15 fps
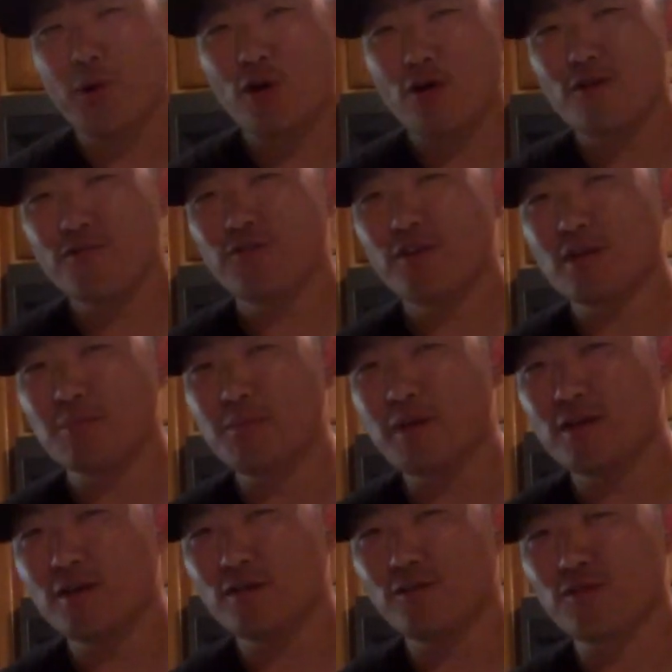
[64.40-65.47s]
perfect
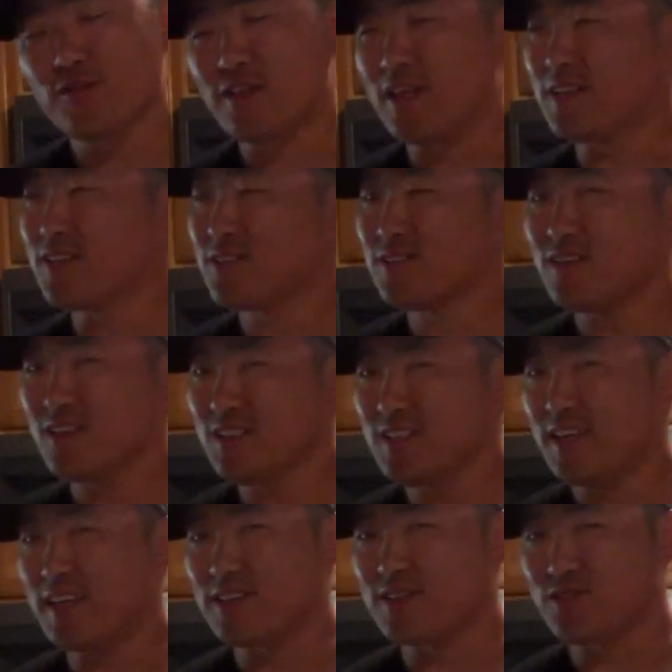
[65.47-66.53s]
meal for that
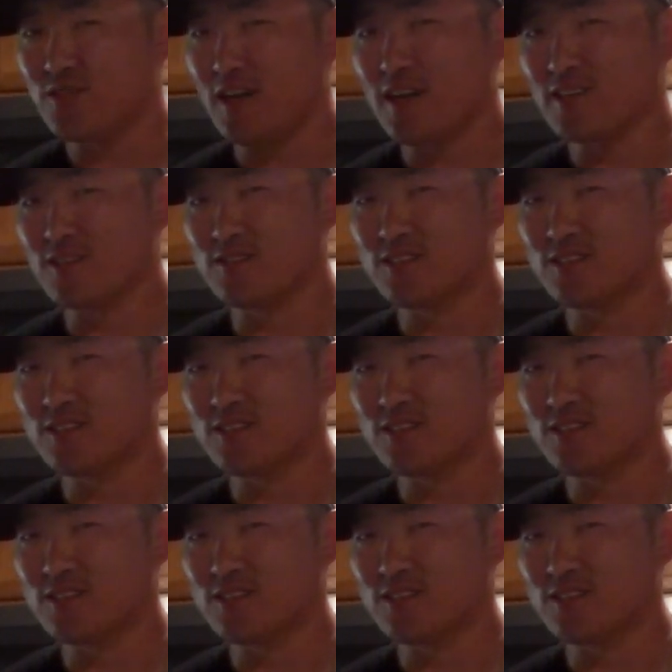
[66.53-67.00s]
Sunday straggler